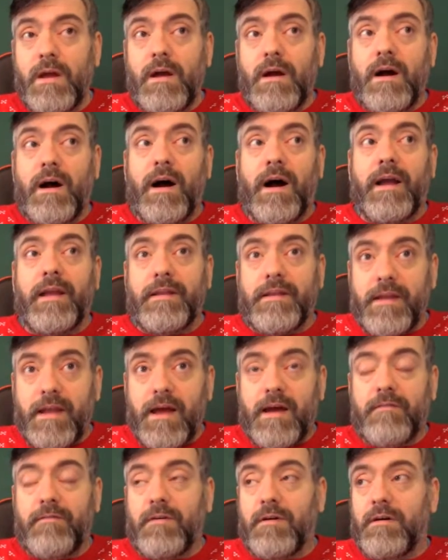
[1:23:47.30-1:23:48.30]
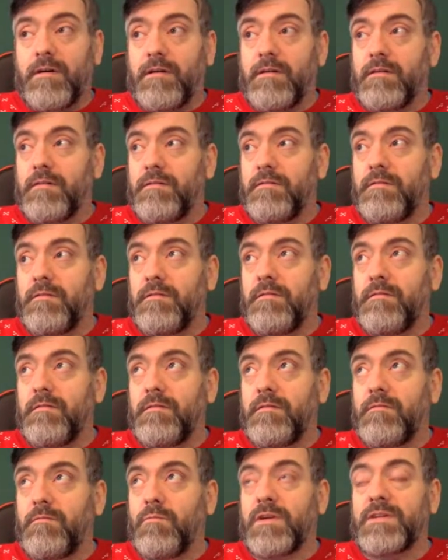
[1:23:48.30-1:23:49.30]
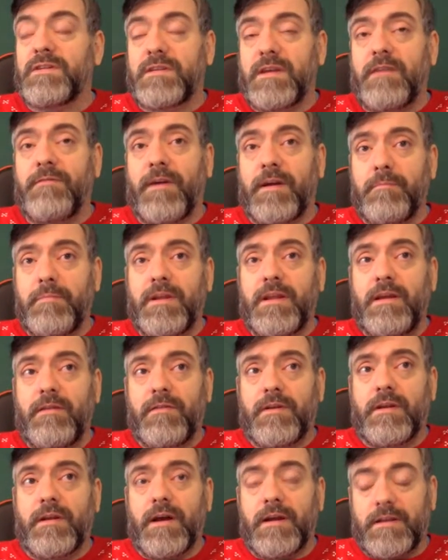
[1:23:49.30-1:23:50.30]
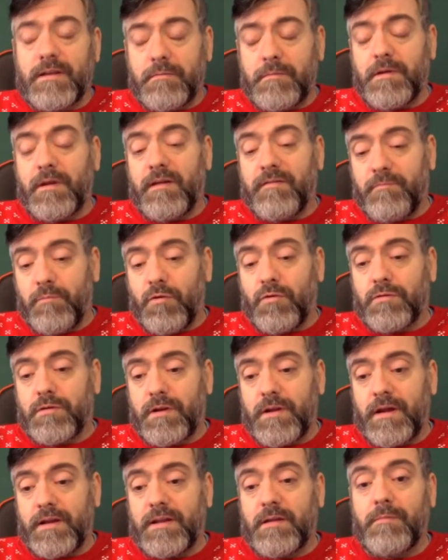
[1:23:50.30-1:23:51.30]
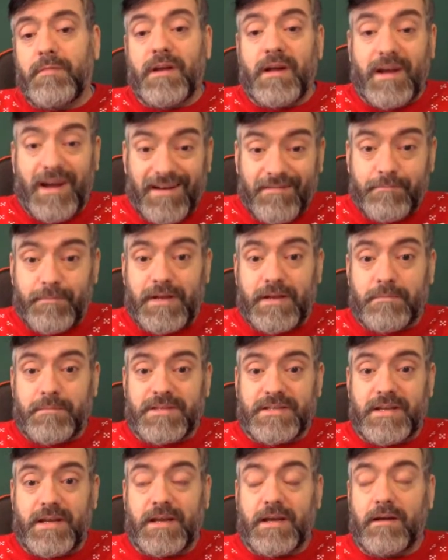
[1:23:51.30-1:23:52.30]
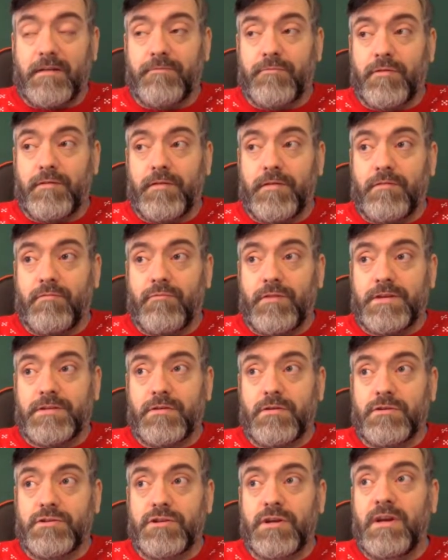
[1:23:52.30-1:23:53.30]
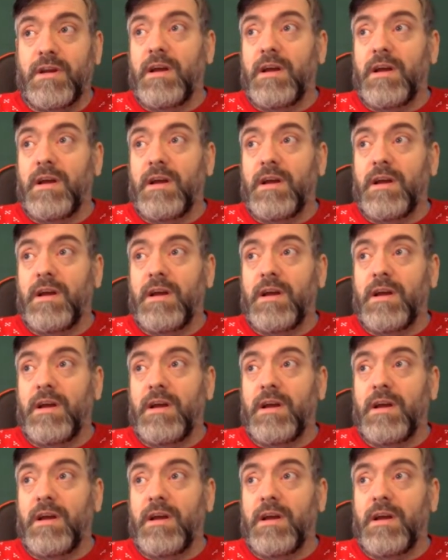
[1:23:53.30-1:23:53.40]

If I believe in an item and I've bought an item and I haven't made a mistake after I've done the research,